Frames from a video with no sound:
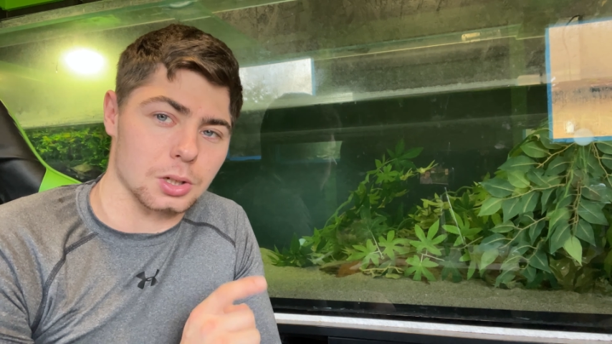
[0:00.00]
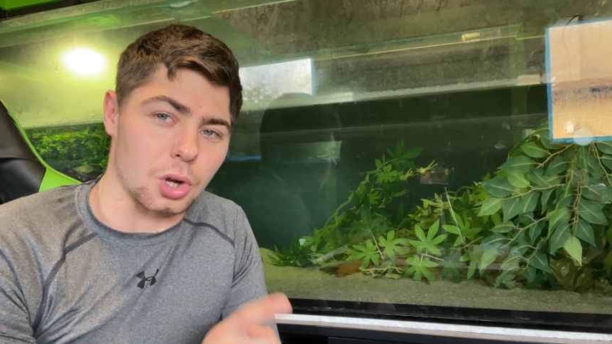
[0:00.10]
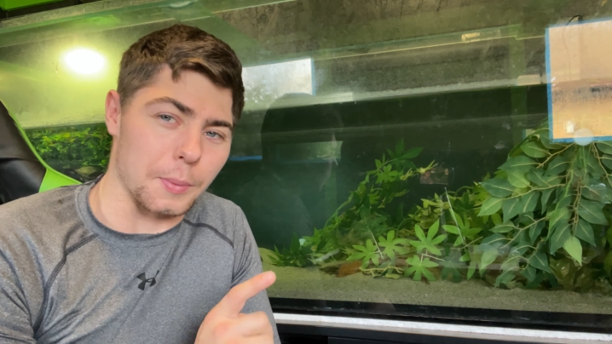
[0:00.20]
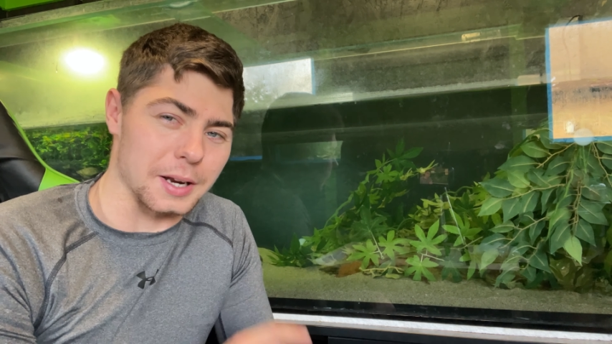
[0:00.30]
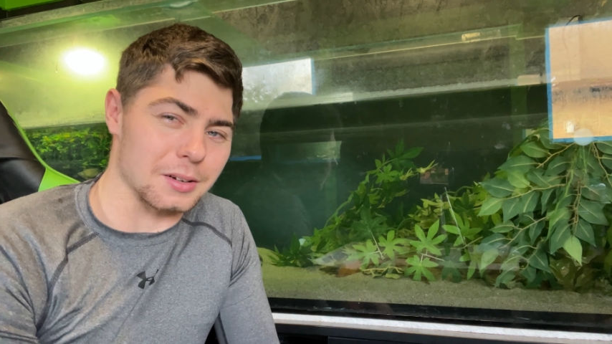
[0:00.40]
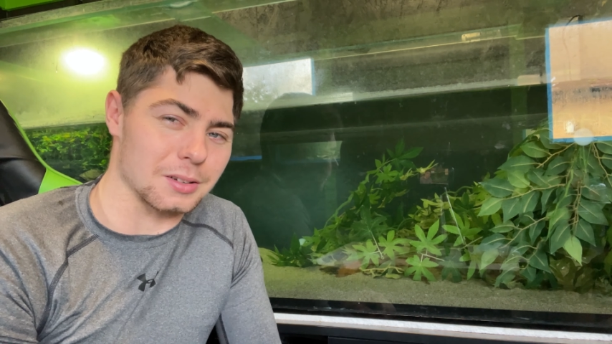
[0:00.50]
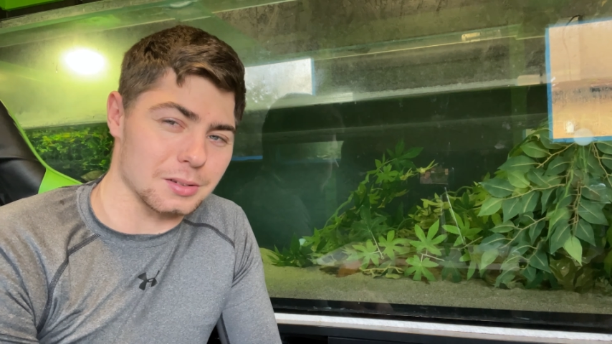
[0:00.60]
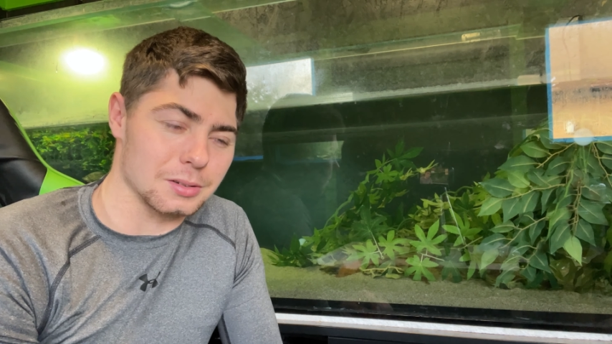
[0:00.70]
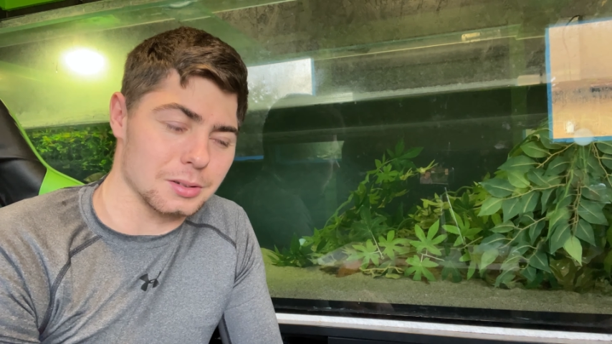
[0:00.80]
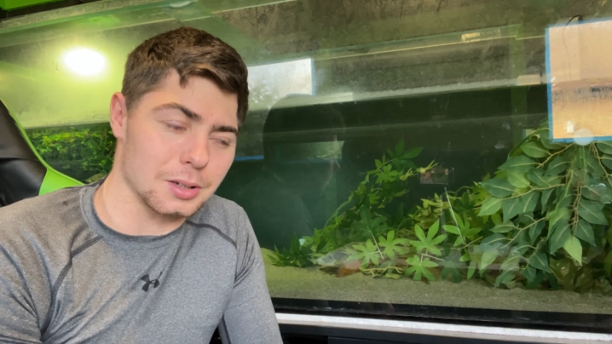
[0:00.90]
comment,
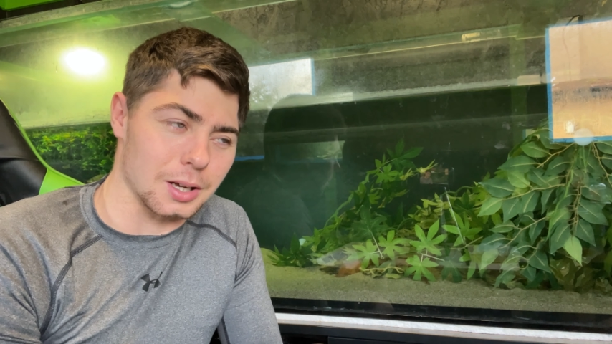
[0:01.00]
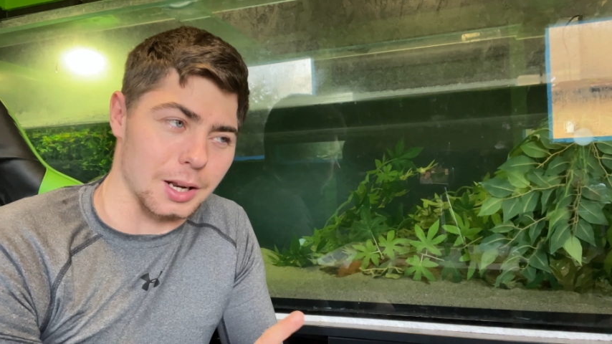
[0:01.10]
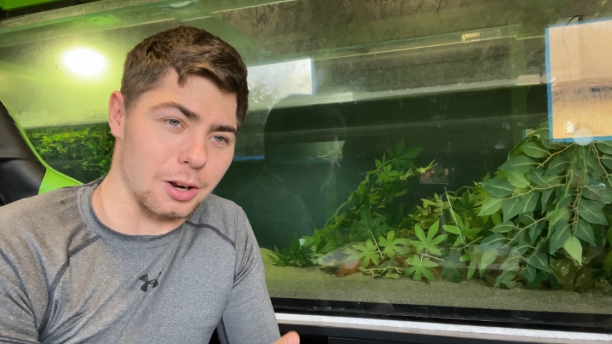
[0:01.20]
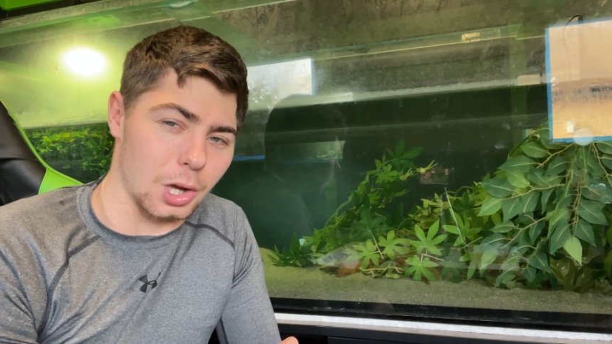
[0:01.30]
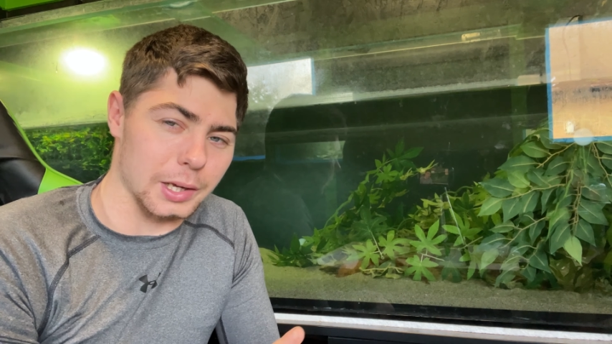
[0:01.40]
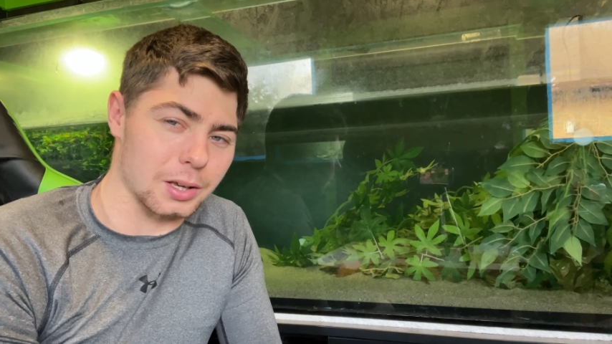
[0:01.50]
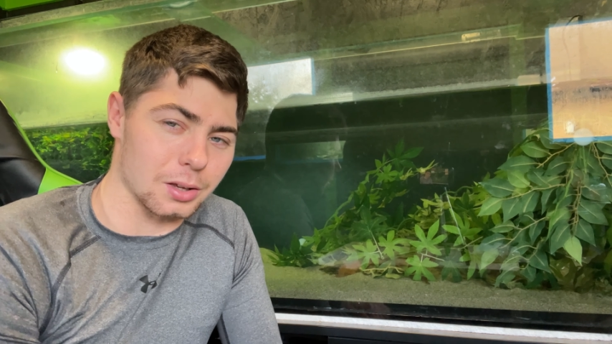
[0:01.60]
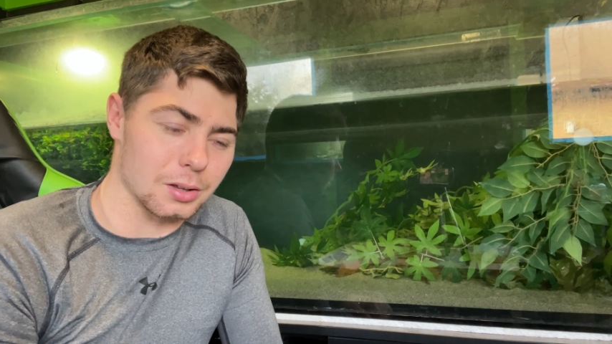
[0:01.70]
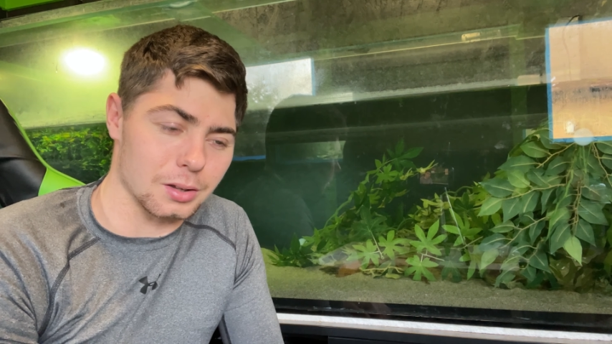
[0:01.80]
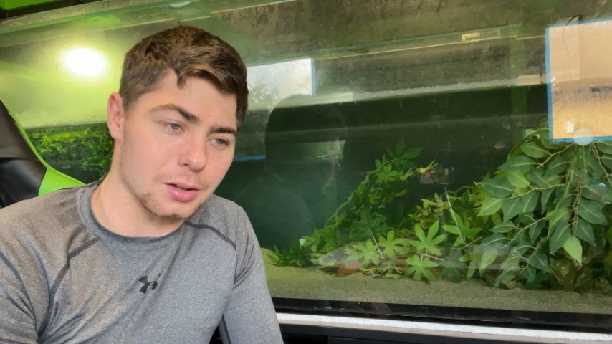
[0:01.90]
like.
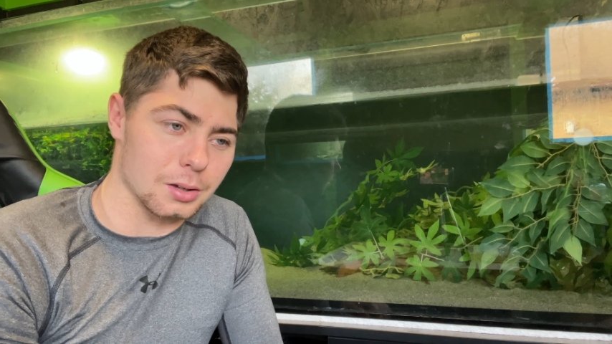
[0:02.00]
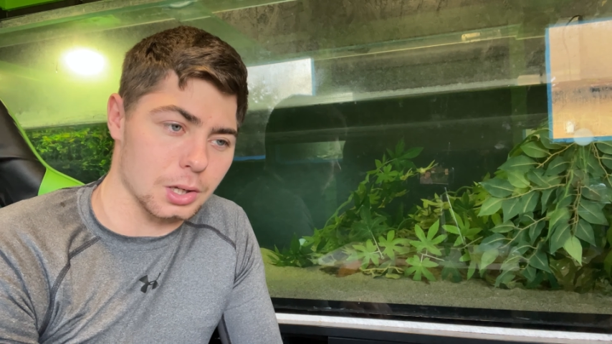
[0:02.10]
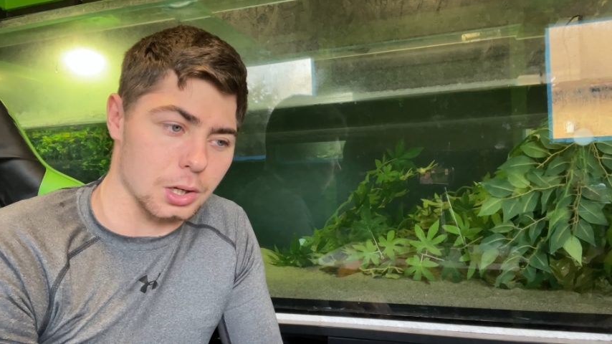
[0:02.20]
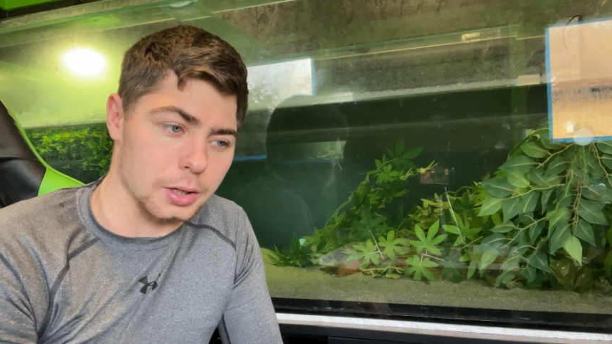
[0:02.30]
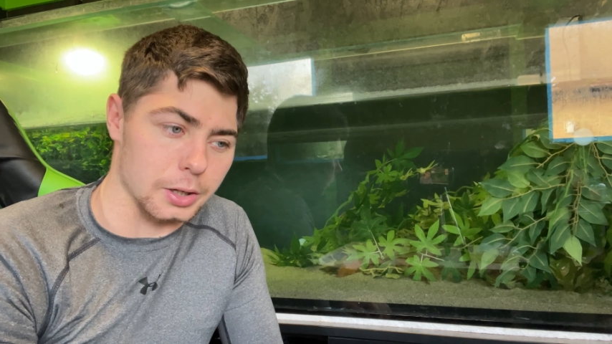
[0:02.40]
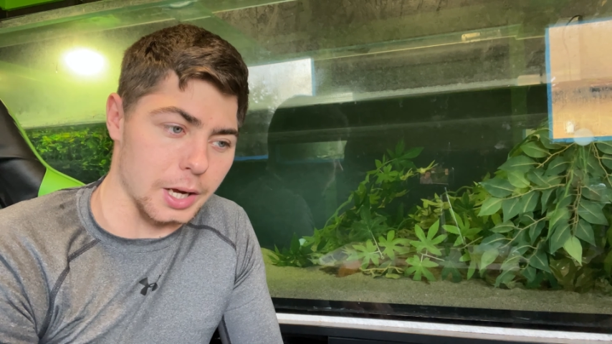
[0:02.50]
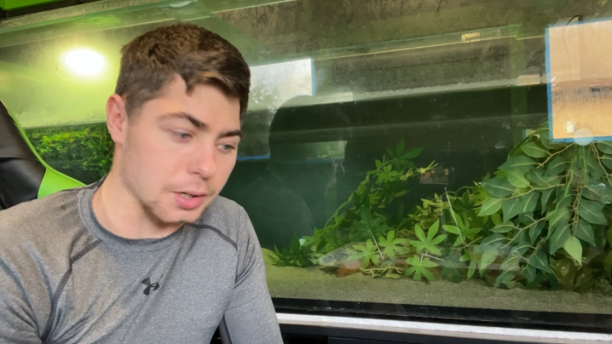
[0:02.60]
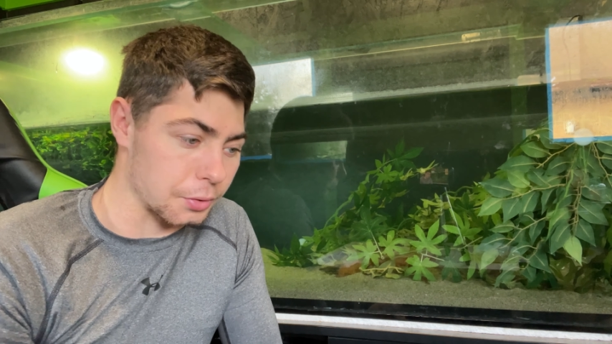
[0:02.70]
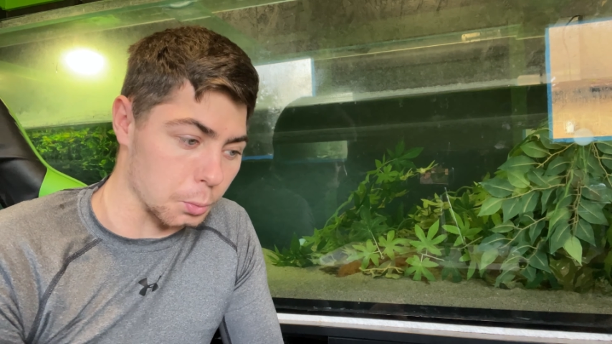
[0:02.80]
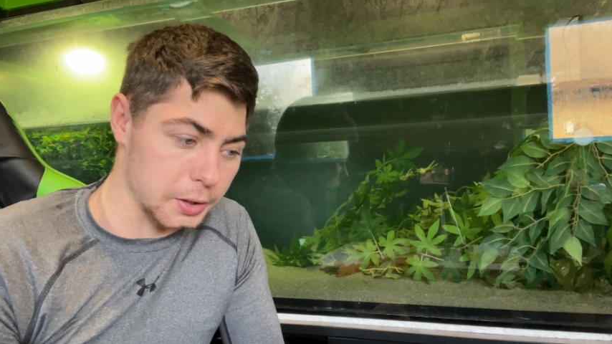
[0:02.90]

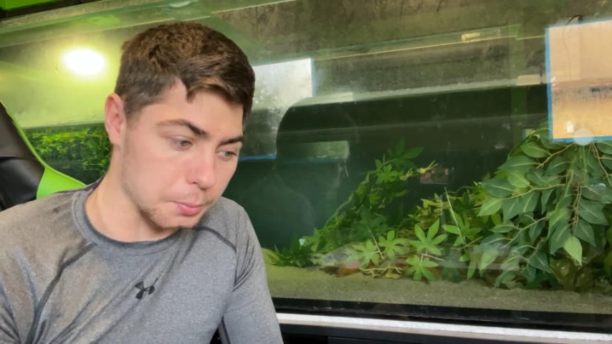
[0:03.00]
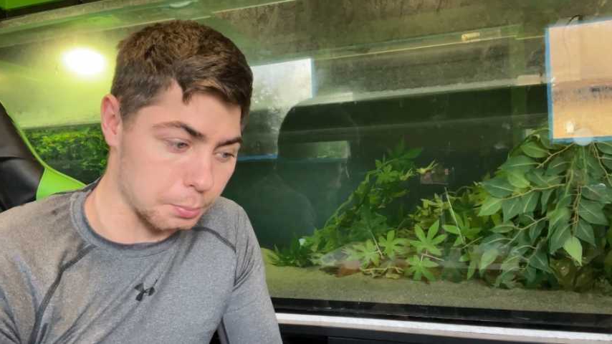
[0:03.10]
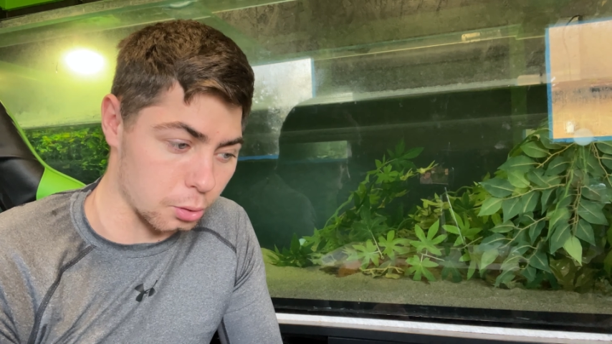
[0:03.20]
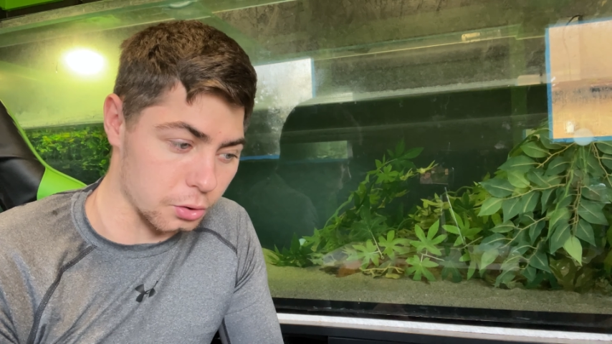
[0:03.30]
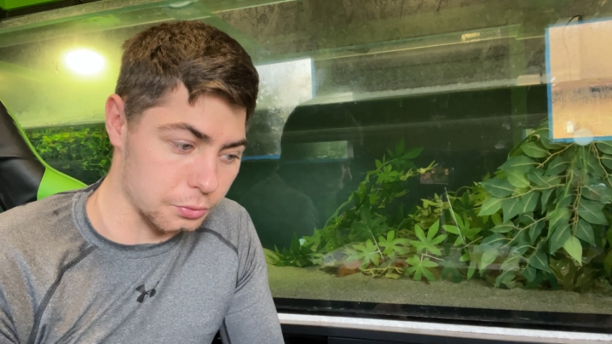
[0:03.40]
Anything we can improve,